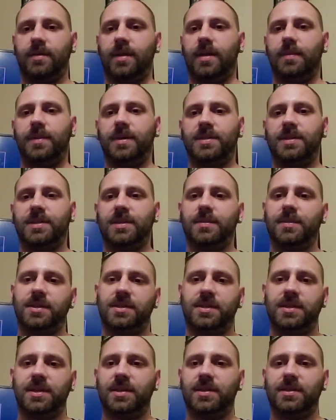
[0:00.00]
I mean, some of the
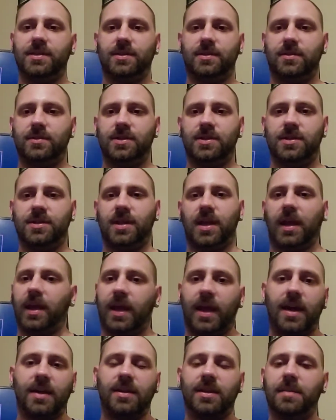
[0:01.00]
scenes are just like,
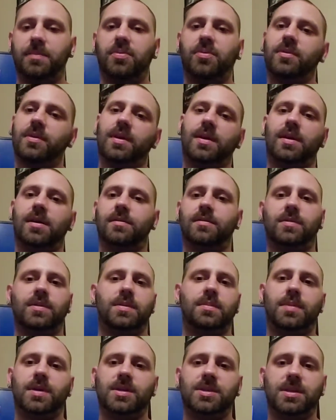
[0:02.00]
how did they pull that off with
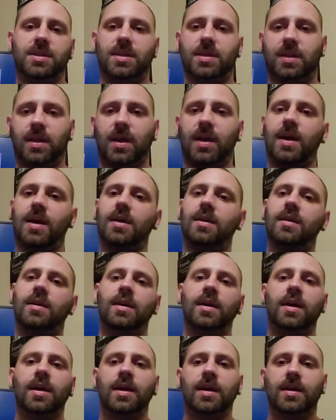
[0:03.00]
the budget that they had?
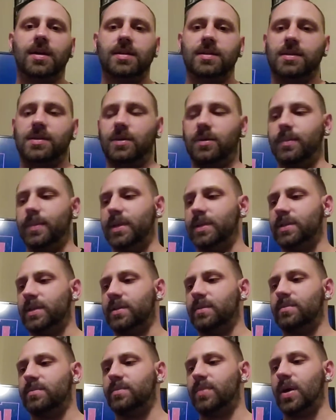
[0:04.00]
So
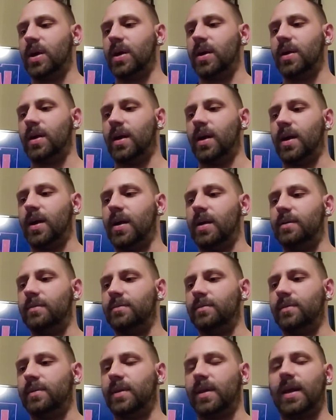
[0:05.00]
amazing. But
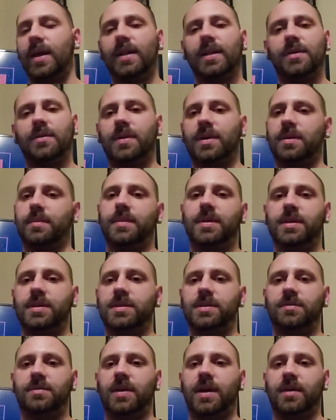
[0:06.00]
highly recommend
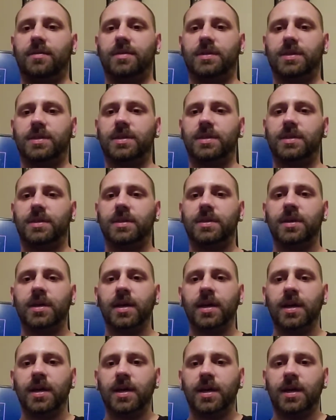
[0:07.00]
this if you haven't seen
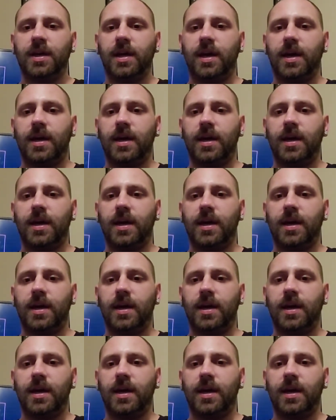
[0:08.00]
it.